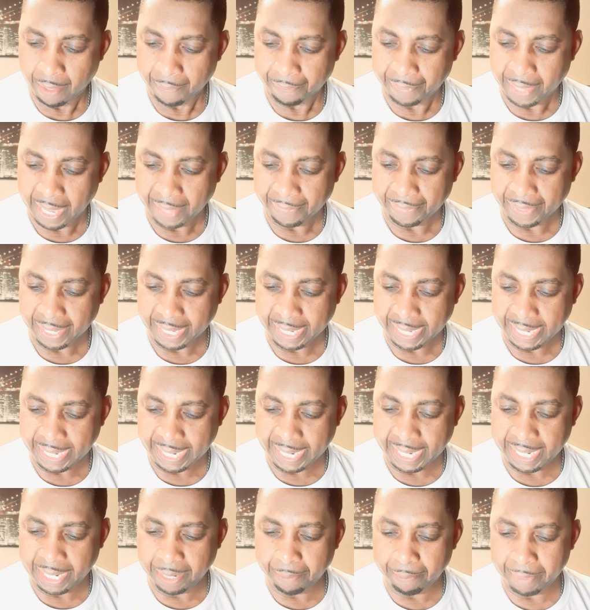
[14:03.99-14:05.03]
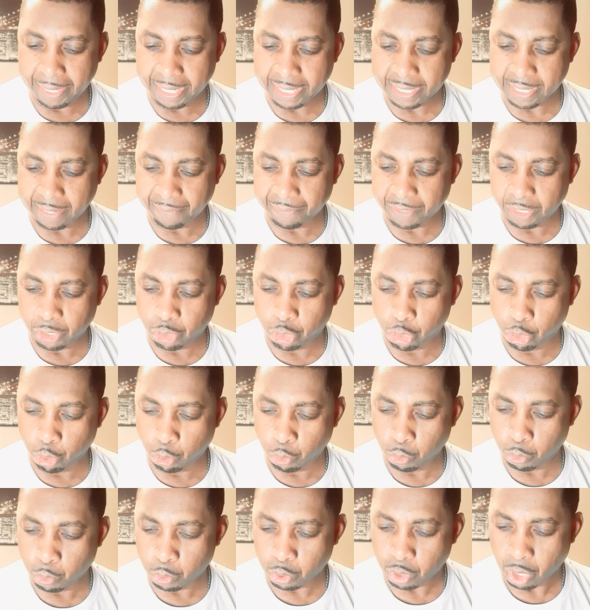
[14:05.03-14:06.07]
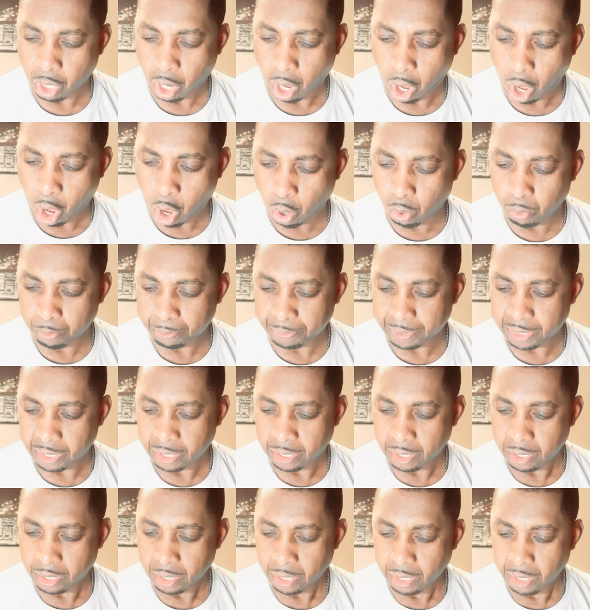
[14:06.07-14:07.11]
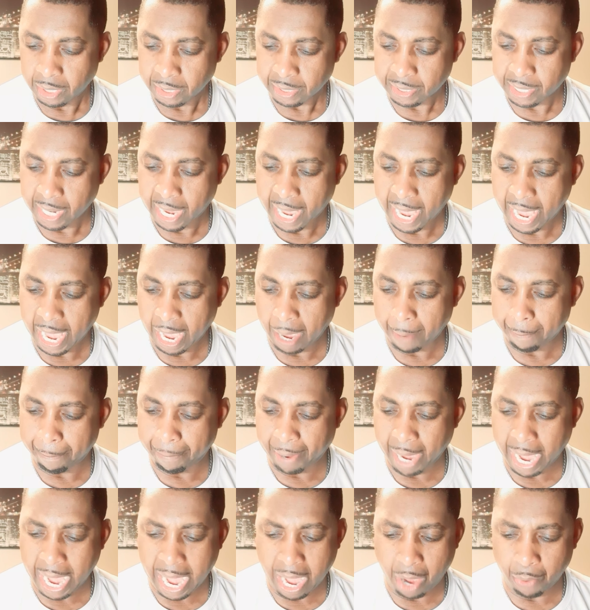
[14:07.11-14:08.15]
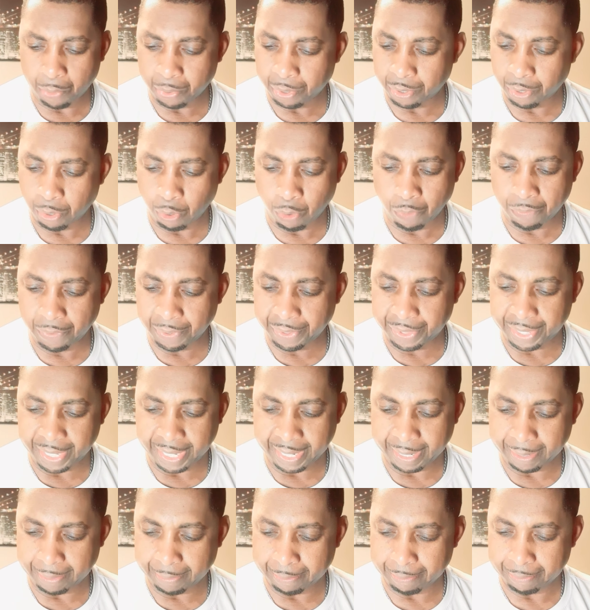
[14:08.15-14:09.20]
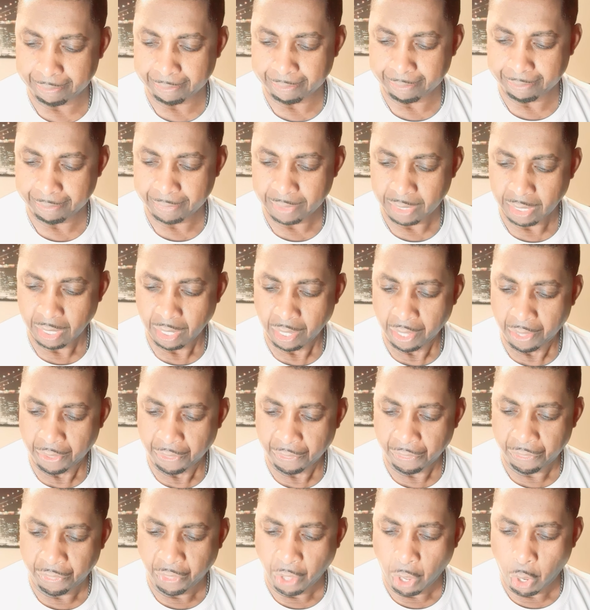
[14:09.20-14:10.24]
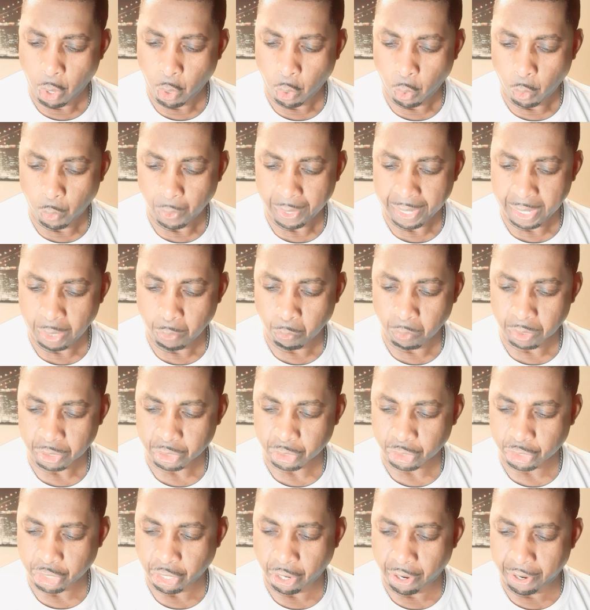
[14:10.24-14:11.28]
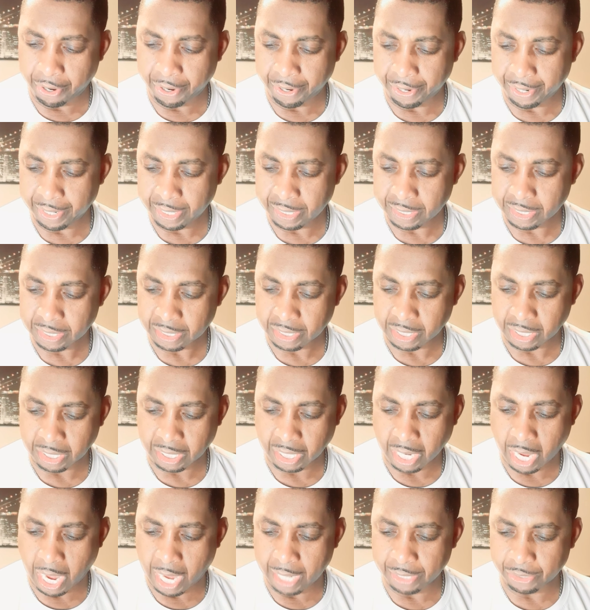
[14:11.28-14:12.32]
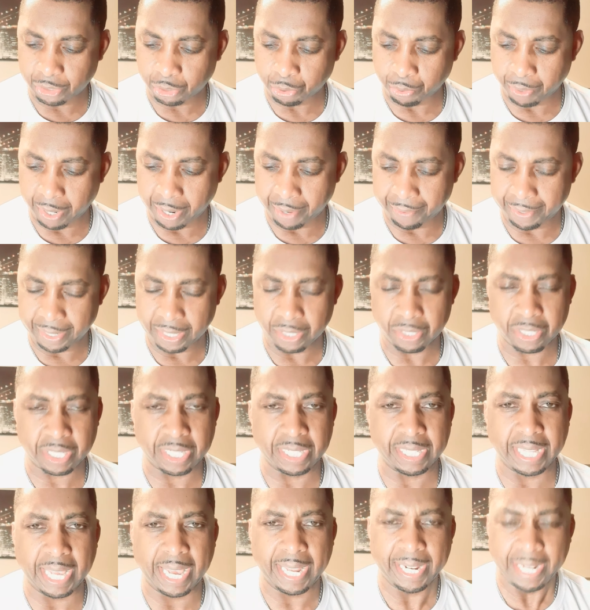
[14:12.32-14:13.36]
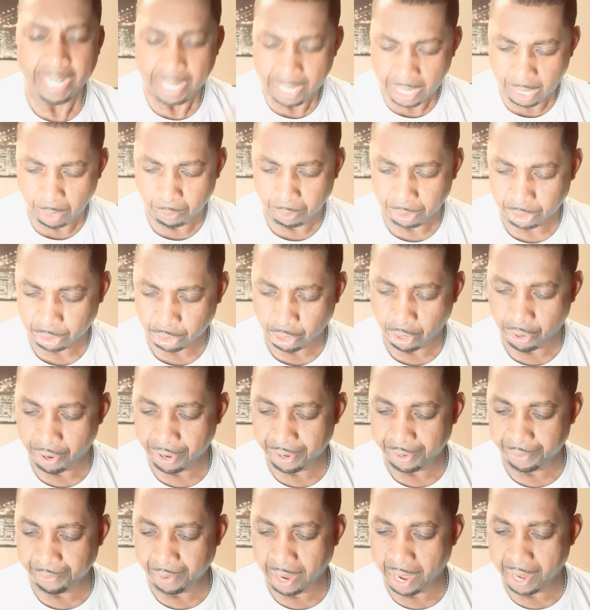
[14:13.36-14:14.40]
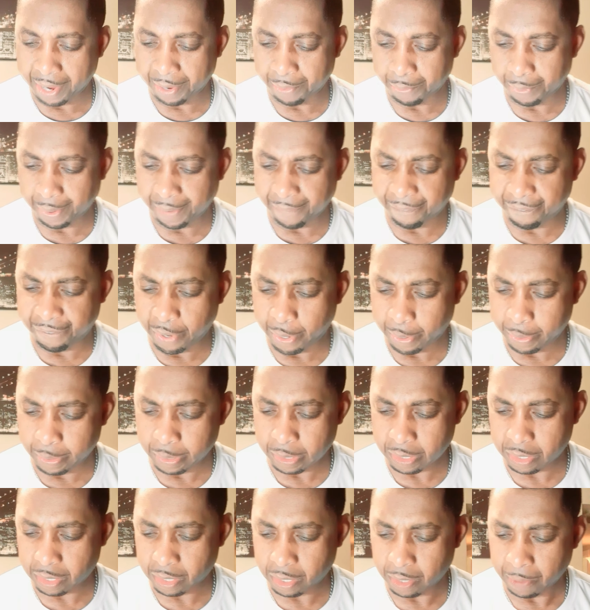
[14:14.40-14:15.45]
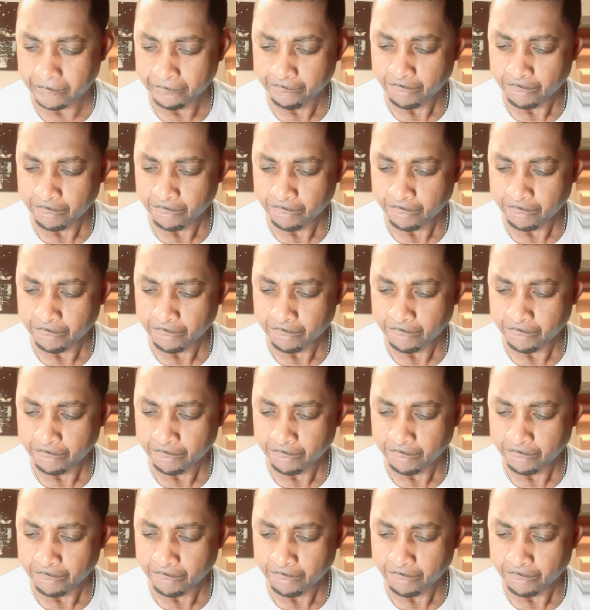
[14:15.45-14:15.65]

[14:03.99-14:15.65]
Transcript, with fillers: that the enemies of the Jews hoped to have power over them, though it was turned to contrary. You see that? It was turned around and reversed